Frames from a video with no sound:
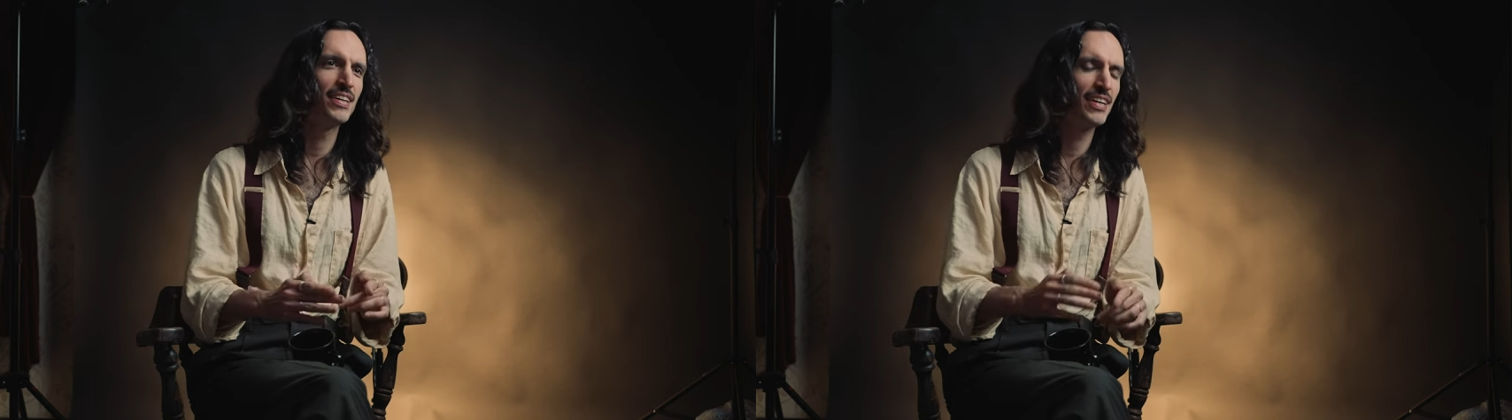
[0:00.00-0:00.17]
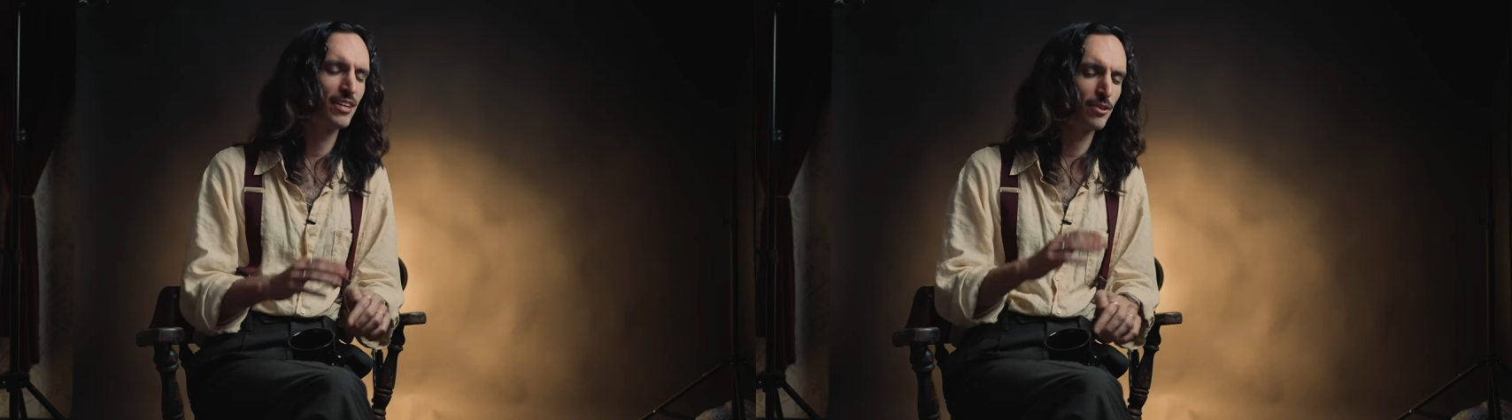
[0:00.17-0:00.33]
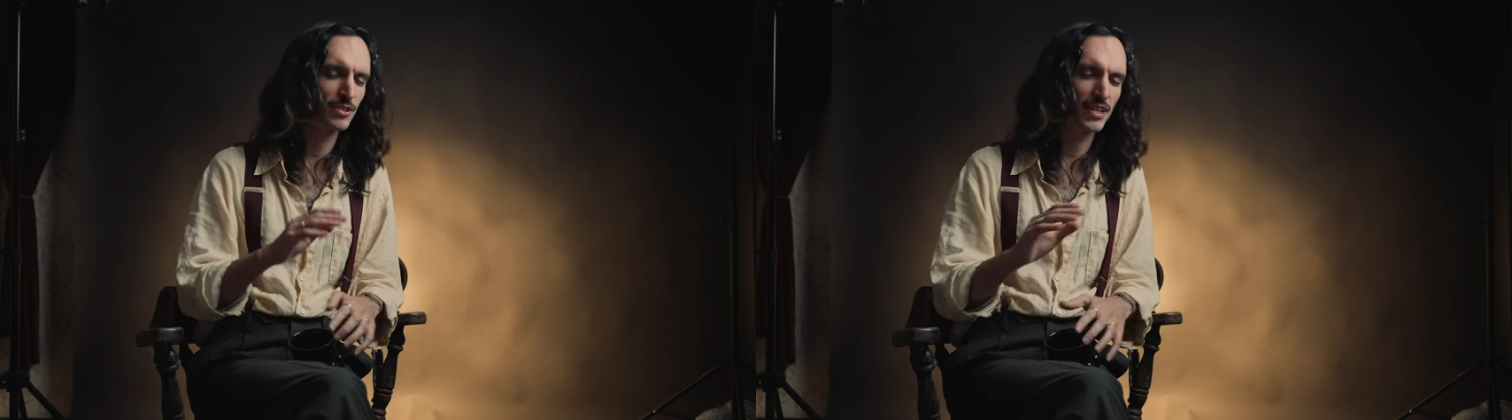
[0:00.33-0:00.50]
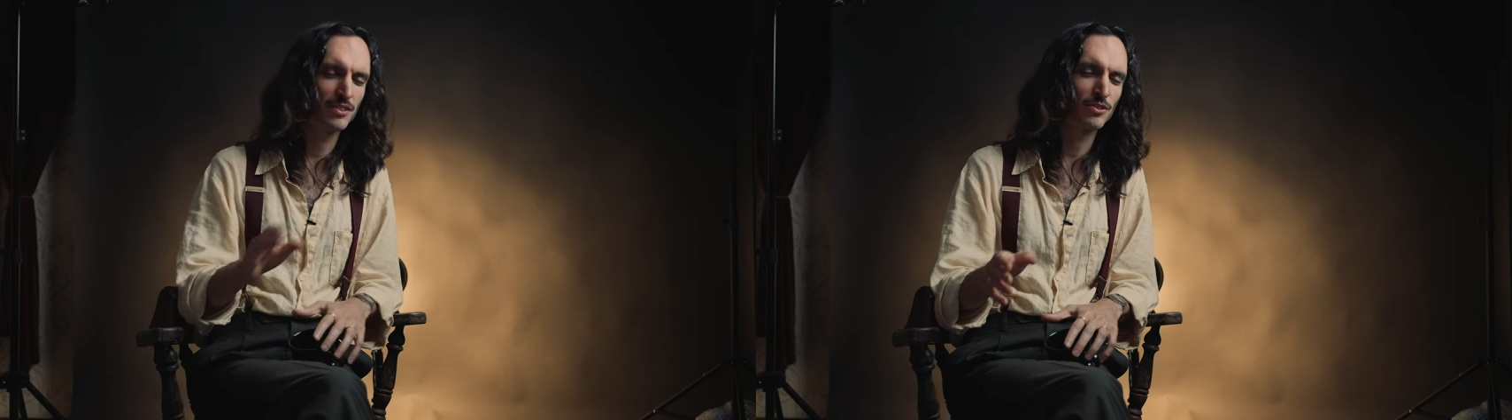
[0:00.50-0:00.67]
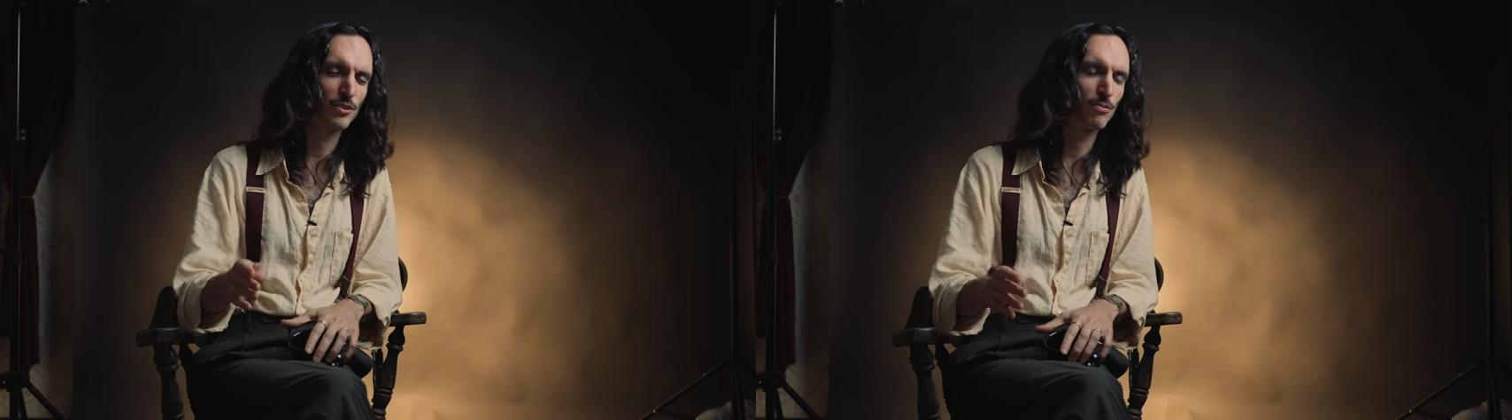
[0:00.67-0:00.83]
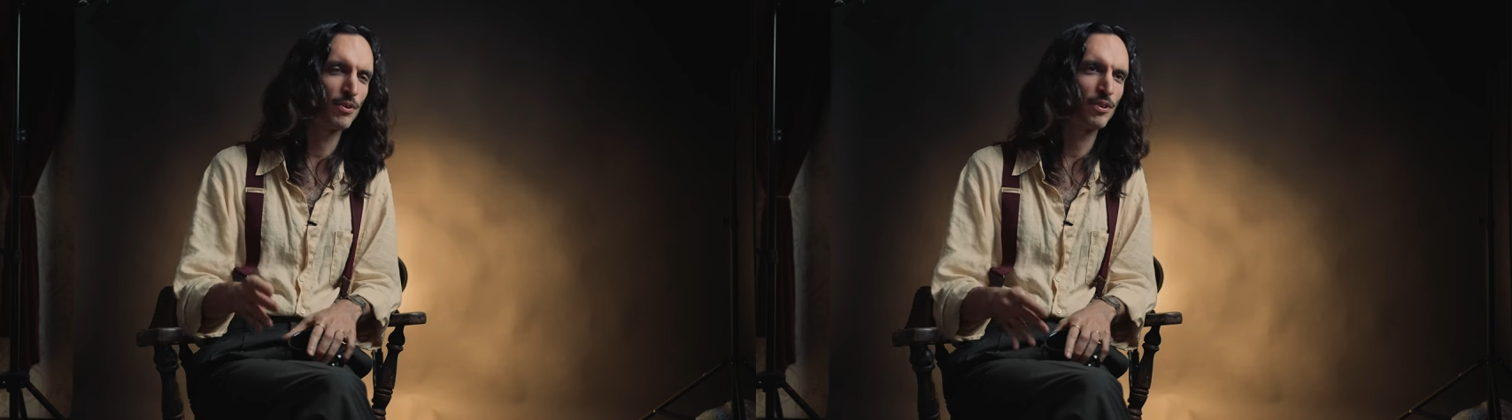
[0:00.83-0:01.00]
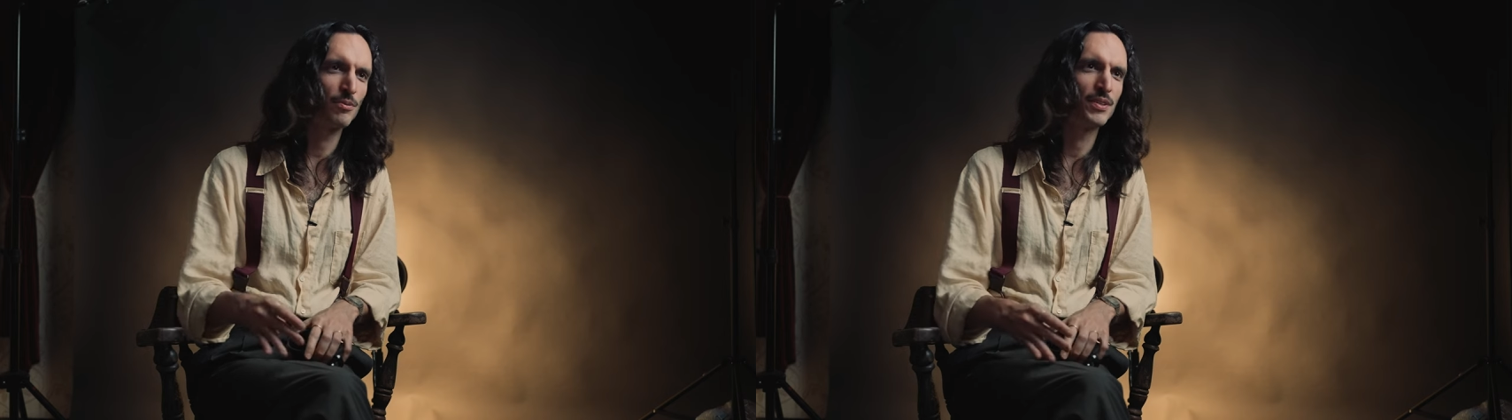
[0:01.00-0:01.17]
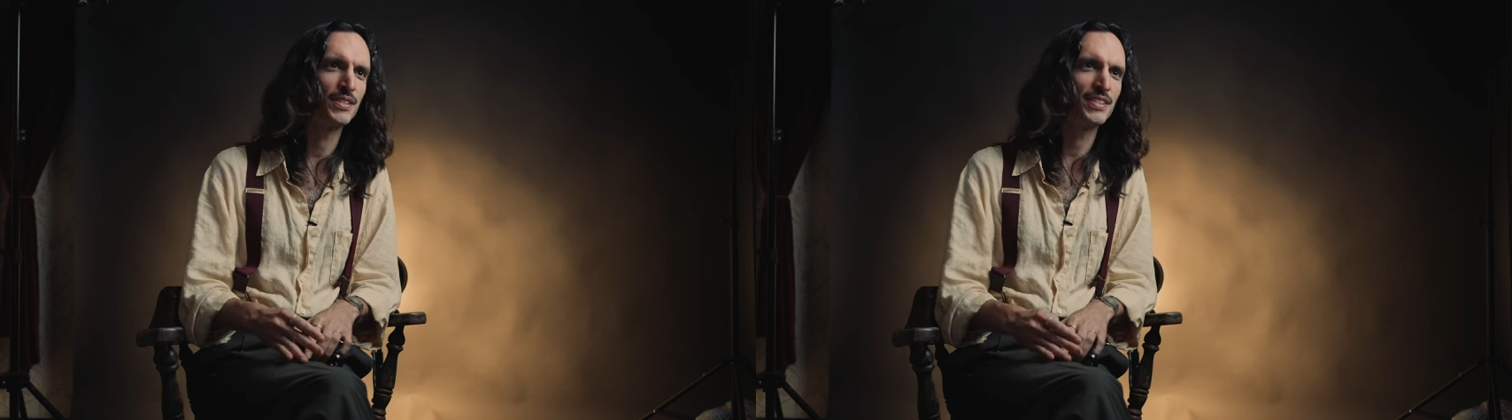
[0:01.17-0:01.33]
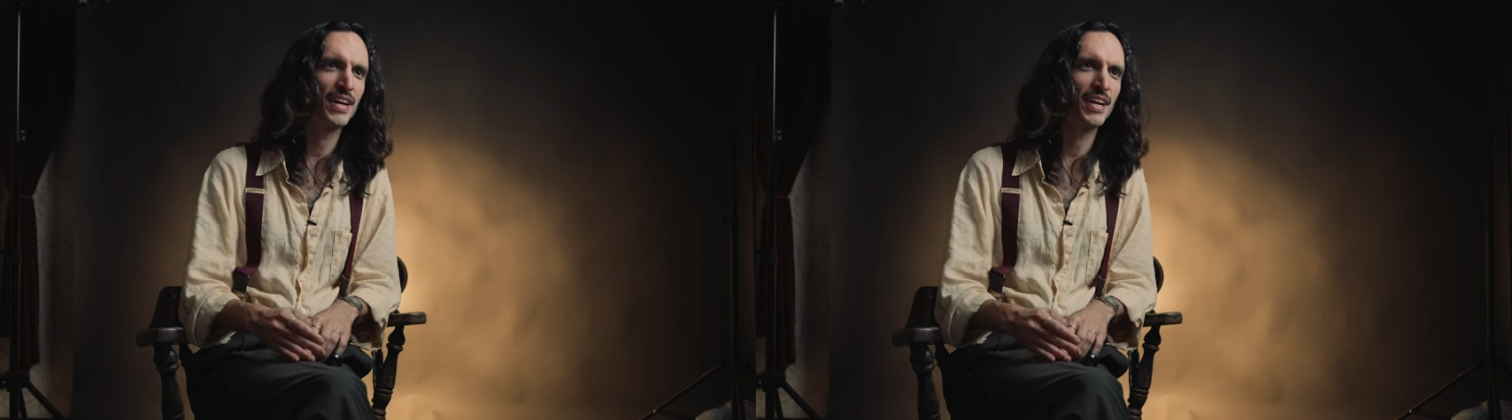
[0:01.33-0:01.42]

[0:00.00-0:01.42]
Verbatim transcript: He goes out into the world with his